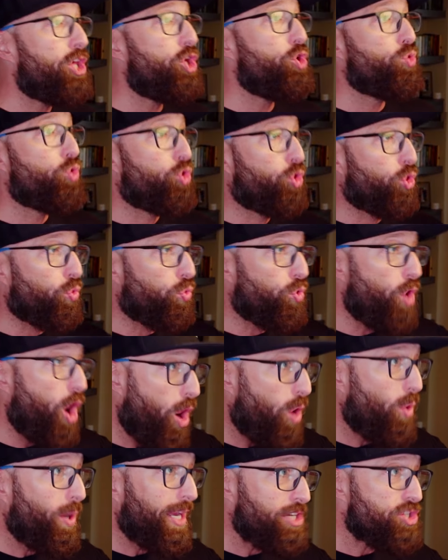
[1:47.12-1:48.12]
do you
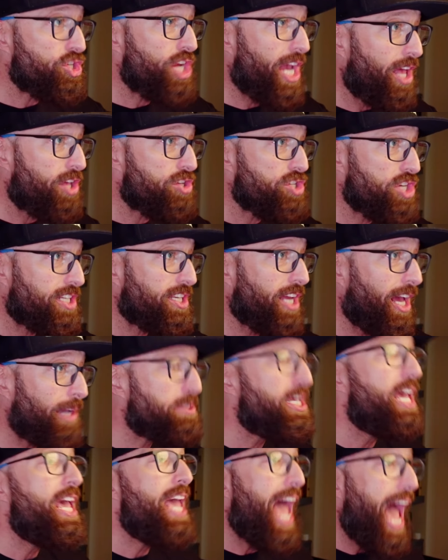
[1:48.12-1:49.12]
grow in challenging
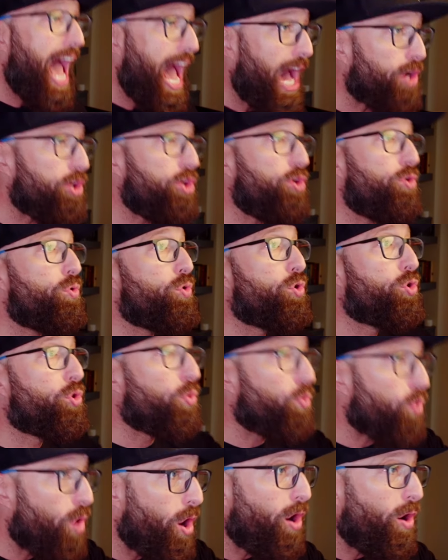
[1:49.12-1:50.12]
times, how do you
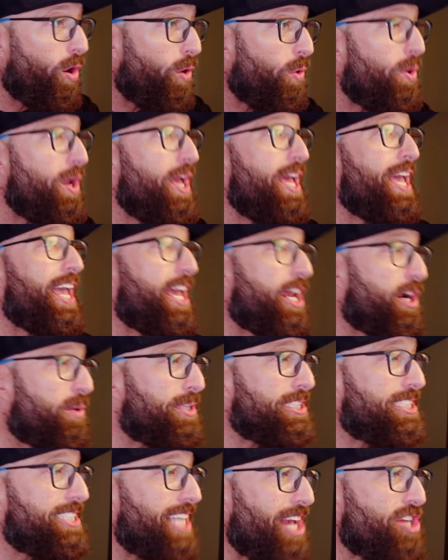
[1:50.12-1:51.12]
grow in a
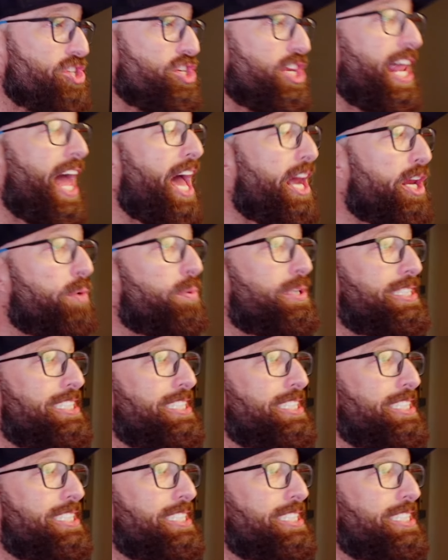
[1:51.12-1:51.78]
recession, how do you